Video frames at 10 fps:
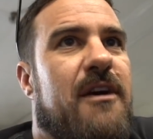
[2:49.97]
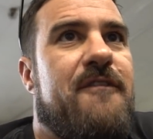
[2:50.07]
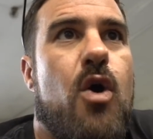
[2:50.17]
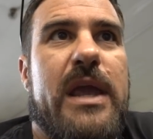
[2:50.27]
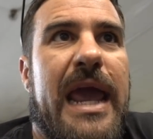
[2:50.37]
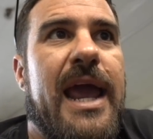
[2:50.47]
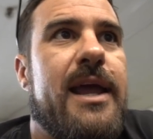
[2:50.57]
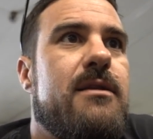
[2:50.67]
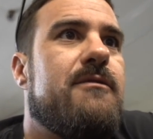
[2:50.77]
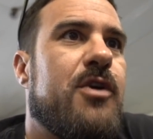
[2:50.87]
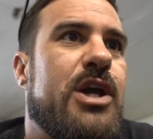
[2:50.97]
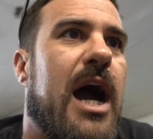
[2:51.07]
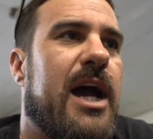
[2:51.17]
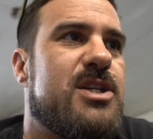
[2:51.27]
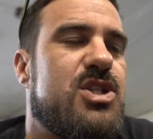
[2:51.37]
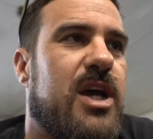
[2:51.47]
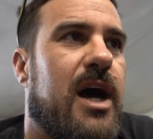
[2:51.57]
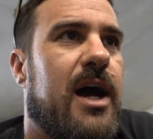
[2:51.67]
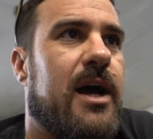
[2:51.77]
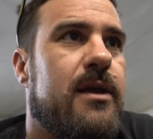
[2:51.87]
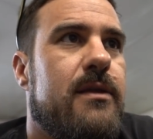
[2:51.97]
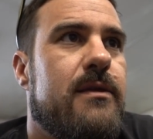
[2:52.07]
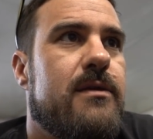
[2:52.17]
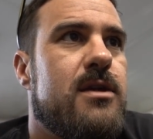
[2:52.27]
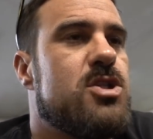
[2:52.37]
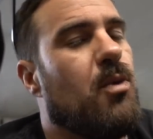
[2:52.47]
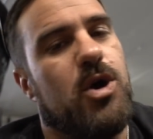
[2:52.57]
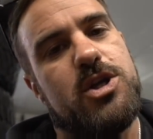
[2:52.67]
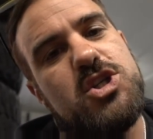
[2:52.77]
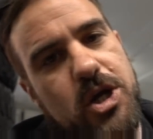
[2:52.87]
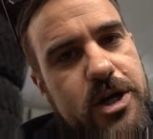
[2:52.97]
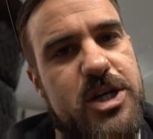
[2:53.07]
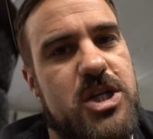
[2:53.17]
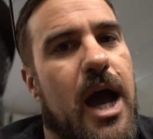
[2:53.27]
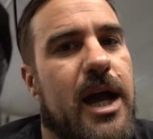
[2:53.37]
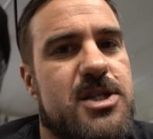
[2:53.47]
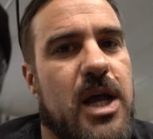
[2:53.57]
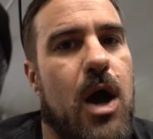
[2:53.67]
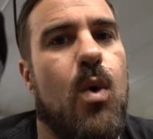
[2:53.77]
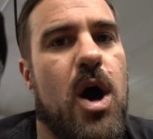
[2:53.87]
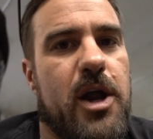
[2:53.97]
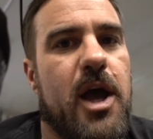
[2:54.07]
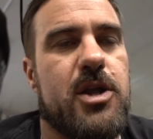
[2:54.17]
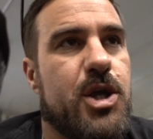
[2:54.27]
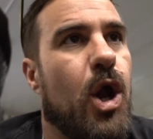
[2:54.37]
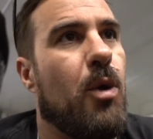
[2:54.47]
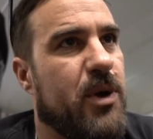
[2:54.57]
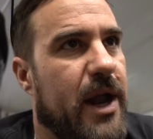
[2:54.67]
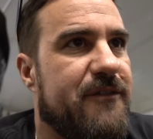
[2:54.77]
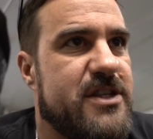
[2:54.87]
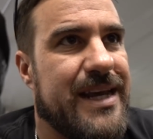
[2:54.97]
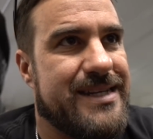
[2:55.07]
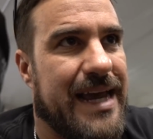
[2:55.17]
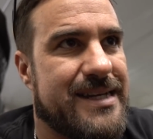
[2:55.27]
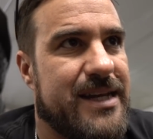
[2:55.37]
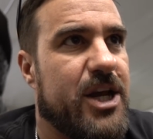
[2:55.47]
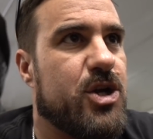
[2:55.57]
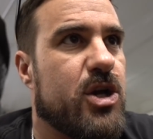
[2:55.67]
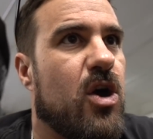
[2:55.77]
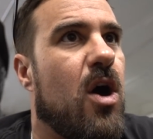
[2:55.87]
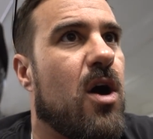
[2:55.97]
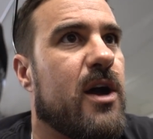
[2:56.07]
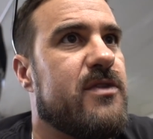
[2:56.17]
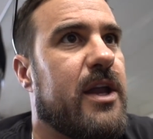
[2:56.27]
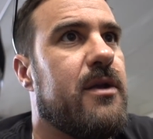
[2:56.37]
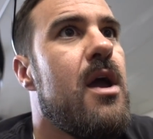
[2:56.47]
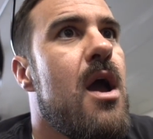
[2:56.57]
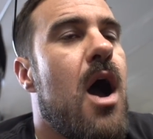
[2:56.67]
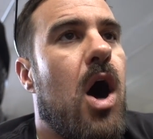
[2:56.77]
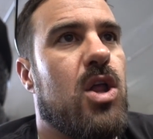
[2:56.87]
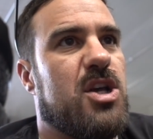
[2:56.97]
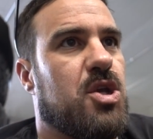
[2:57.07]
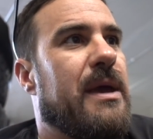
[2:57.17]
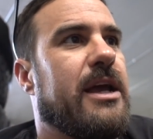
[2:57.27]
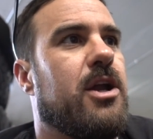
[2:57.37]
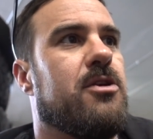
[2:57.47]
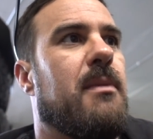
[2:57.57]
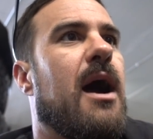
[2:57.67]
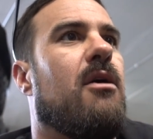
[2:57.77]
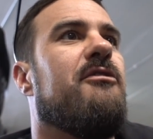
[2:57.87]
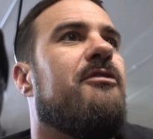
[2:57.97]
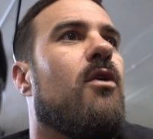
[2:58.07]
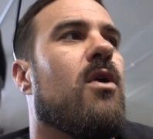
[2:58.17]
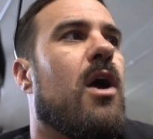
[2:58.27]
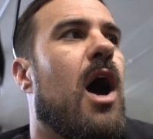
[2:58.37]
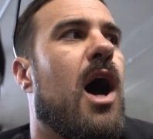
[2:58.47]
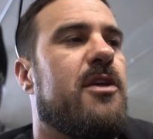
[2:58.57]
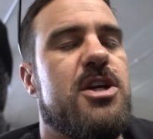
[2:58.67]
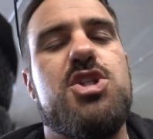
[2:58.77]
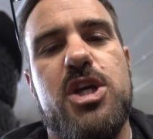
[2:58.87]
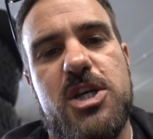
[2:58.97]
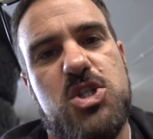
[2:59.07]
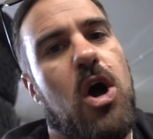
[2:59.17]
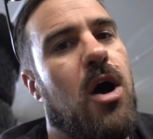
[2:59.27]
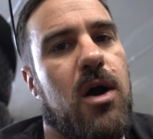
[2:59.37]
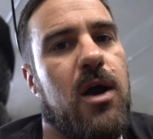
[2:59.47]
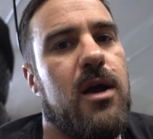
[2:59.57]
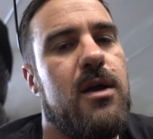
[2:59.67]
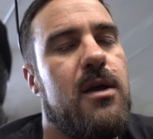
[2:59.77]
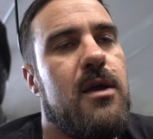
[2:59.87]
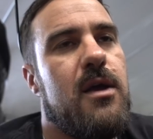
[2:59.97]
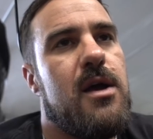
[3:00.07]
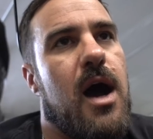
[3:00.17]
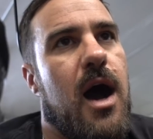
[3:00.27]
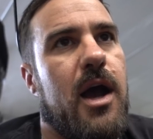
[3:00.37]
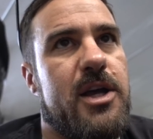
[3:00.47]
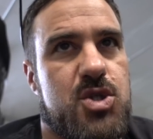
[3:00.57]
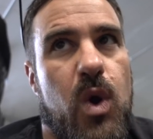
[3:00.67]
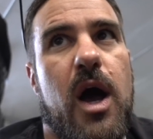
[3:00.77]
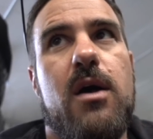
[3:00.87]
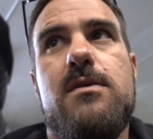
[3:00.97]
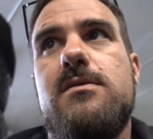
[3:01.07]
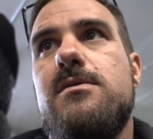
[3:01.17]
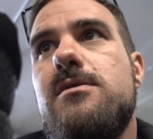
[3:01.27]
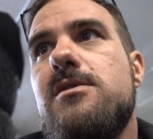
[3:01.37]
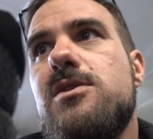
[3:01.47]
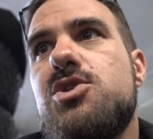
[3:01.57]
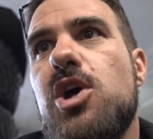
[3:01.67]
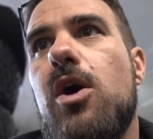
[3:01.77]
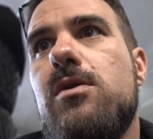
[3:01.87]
a full kit for you guys. Some more of you serious guys that want to, you know, put a 6XD in your car, and then I'll also make another mount for the GSR as well. So